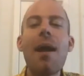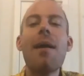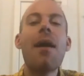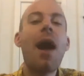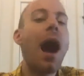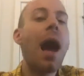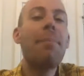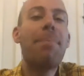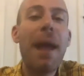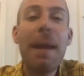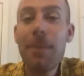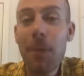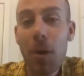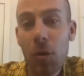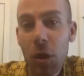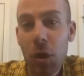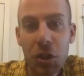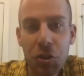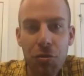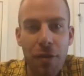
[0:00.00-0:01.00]
On paper it
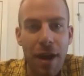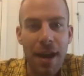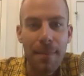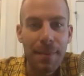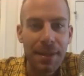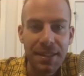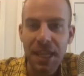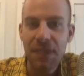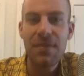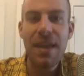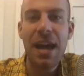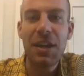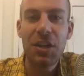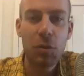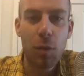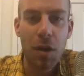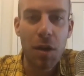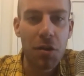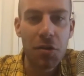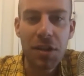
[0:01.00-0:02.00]
looks great. Steve Nash is
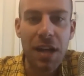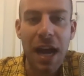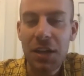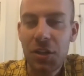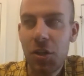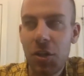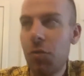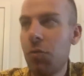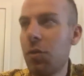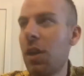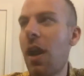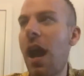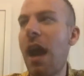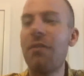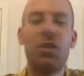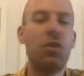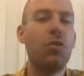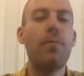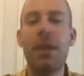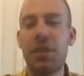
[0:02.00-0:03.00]
one of those guys who, you
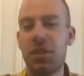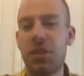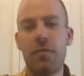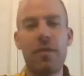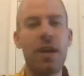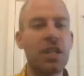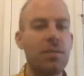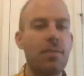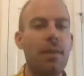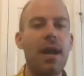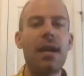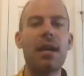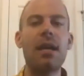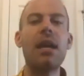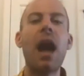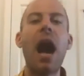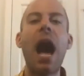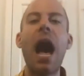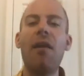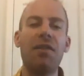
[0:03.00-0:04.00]
mentioned the resume.
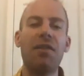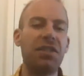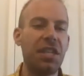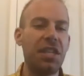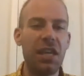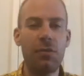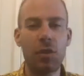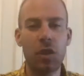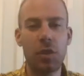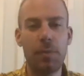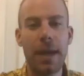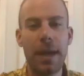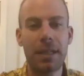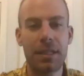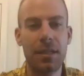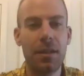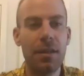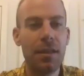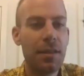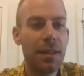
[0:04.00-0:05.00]
Obviously, he
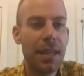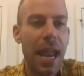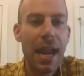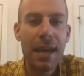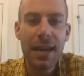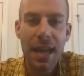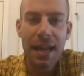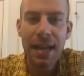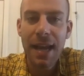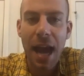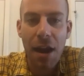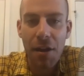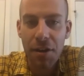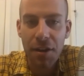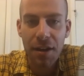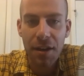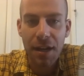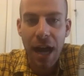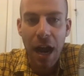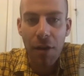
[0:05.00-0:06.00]
respects Katie
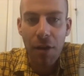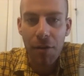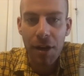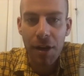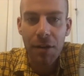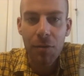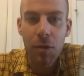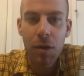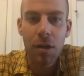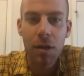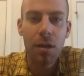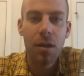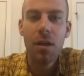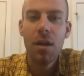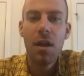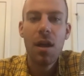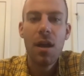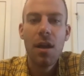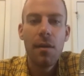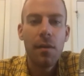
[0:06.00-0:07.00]
and Kyrie. Well,
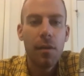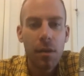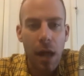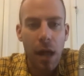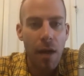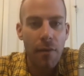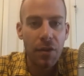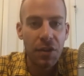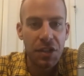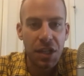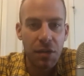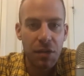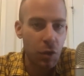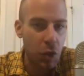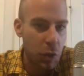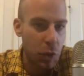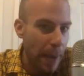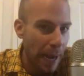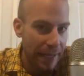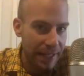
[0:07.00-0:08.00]
obviously
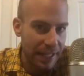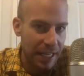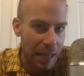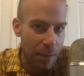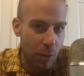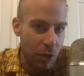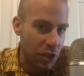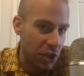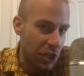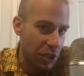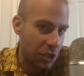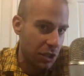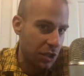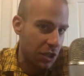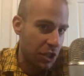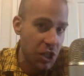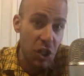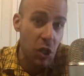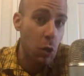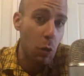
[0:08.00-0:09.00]
respect him, which is
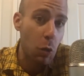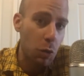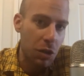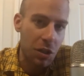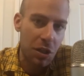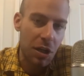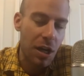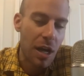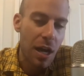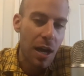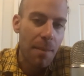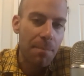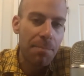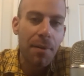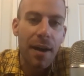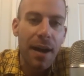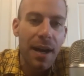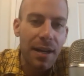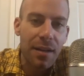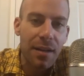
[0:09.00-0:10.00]
huge.
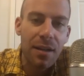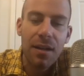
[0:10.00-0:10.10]
But